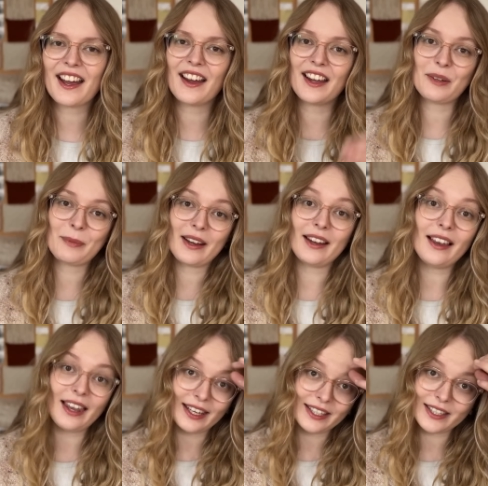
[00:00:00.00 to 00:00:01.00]
in my
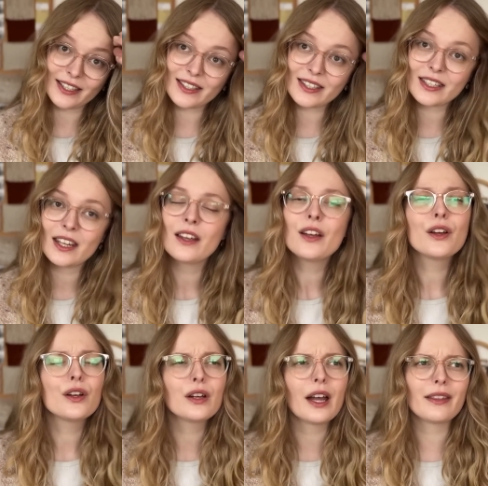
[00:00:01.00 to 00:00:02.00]
latest,
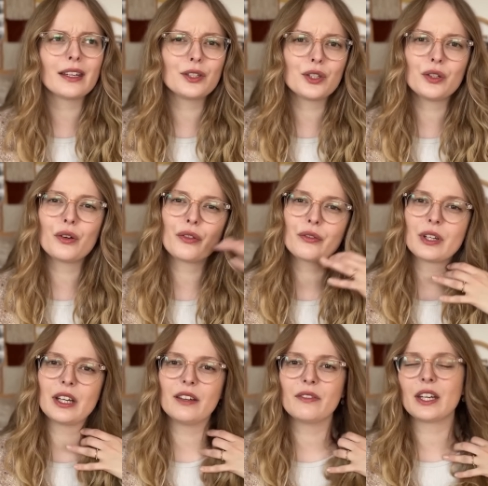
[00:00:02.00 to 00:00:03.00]
I think 2 or
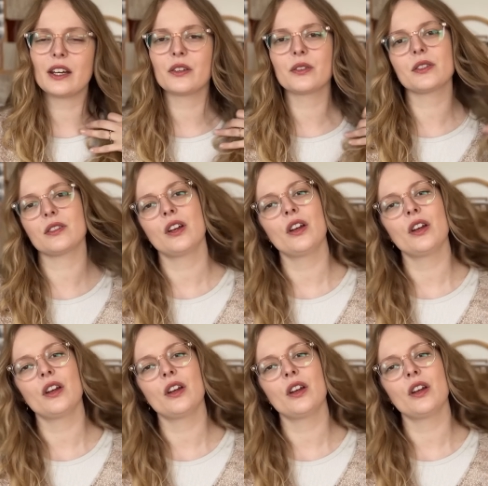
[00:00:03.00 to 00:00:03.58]
3 videos.